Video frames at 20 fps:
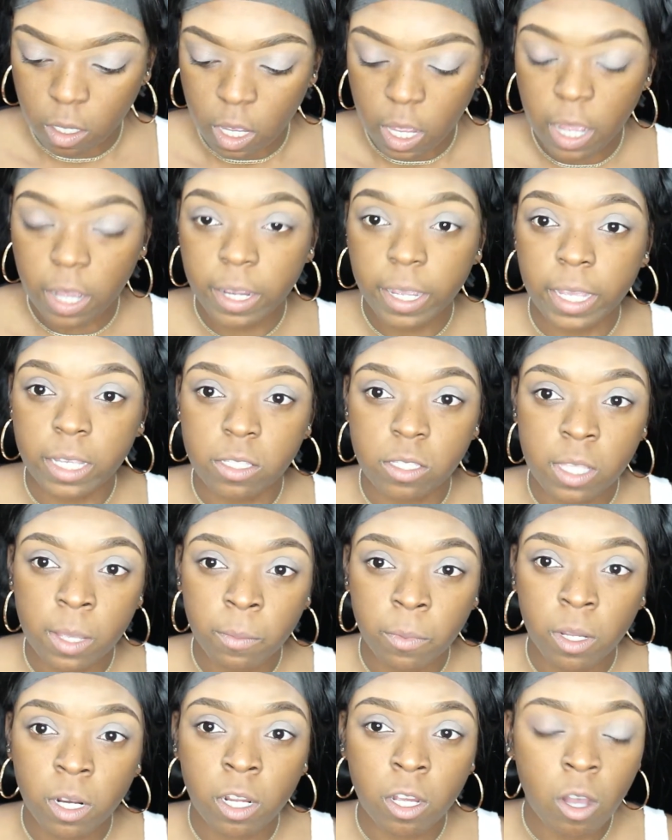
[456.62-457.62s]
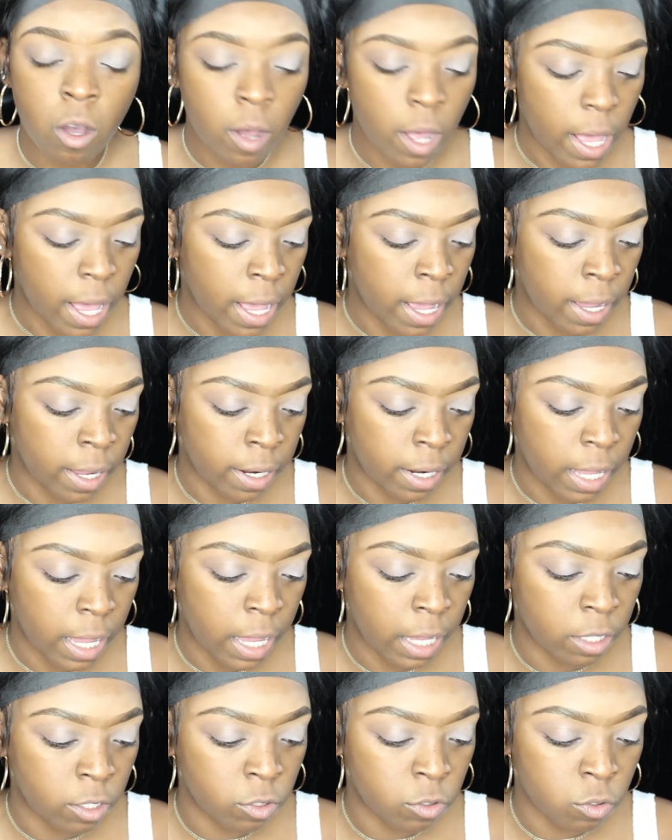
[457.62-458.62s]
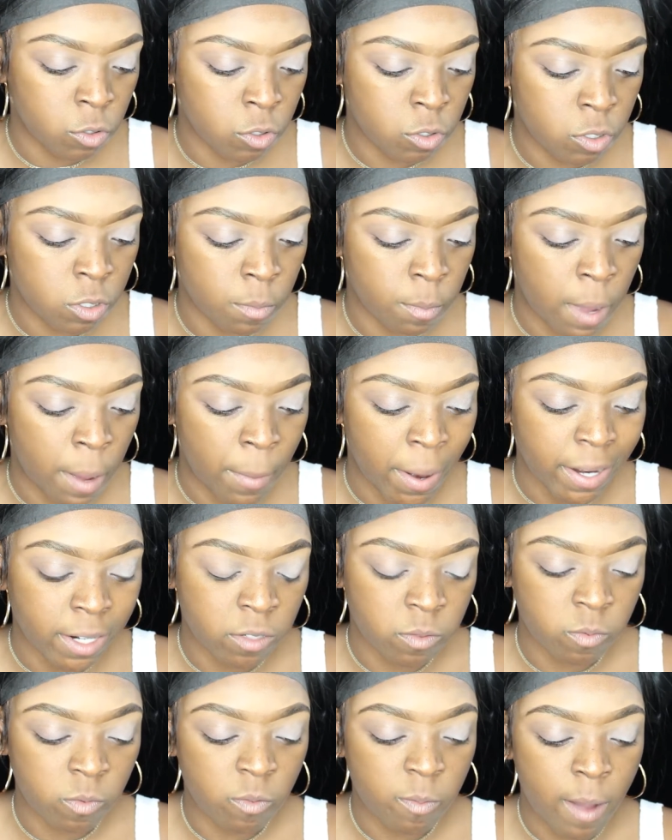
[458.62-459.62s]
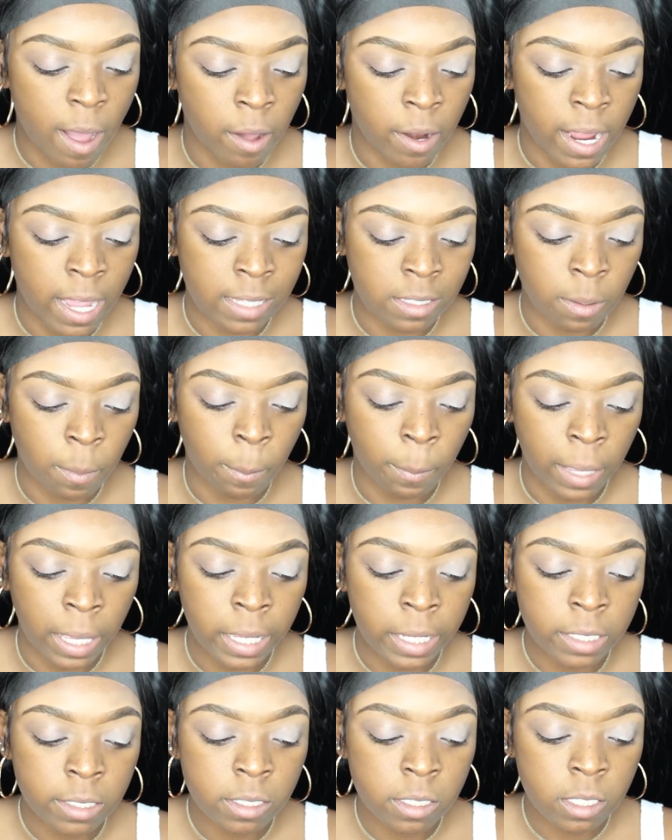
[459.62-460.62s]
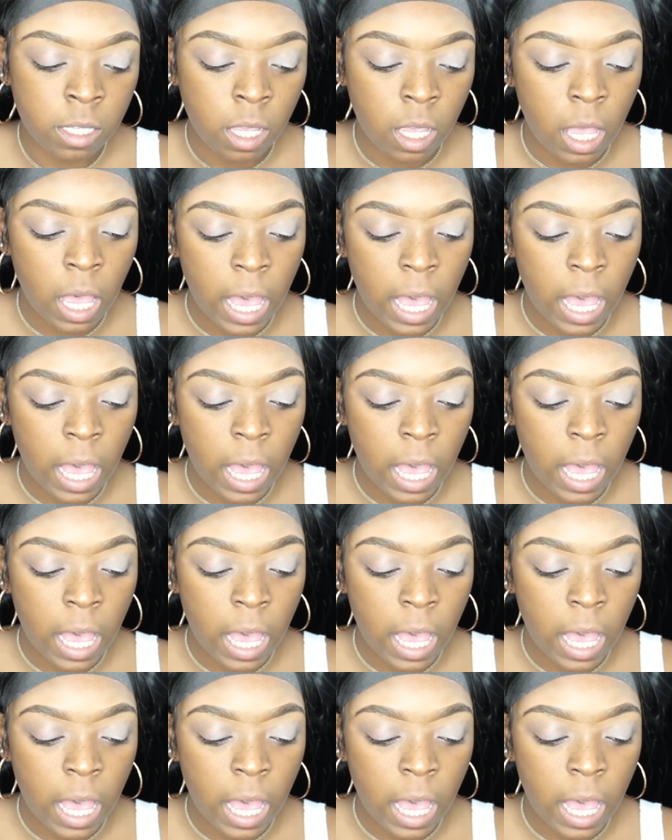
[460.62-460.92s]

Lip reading: Okay, so I'm gonna go ahead and use my Micro Smooth powder as a base,